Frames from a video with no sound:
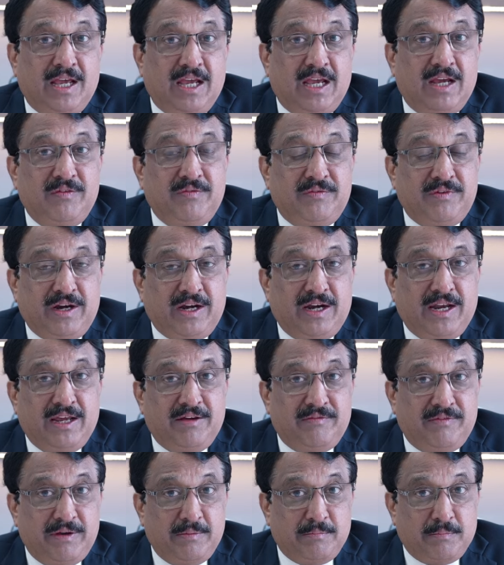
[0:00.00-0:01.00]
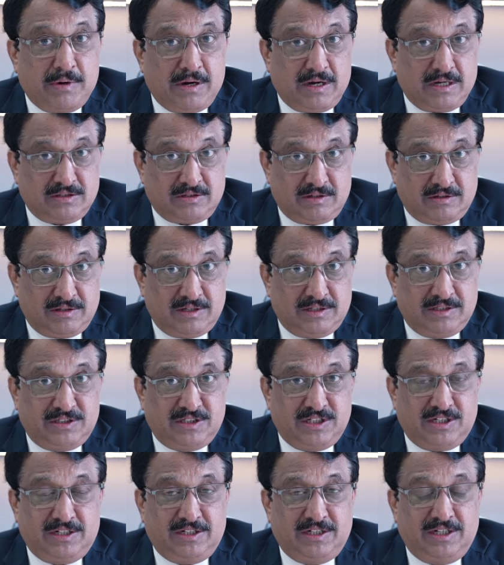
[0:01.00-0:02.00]
Every day we pass on the
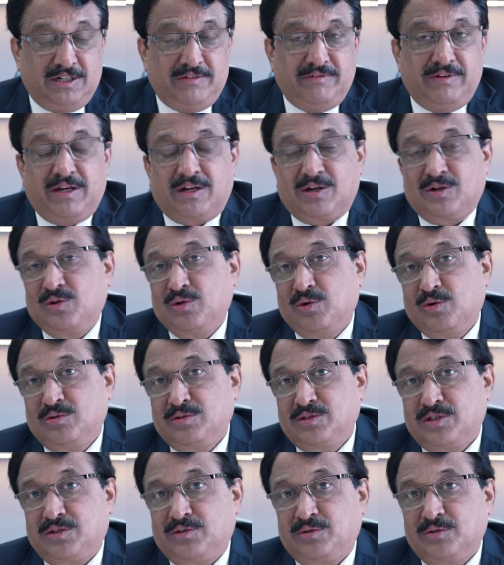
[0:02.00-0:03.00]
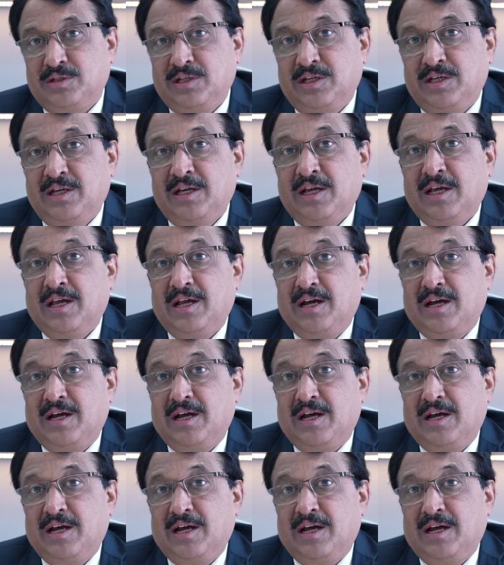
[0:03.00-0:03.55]
journey, we are closer to the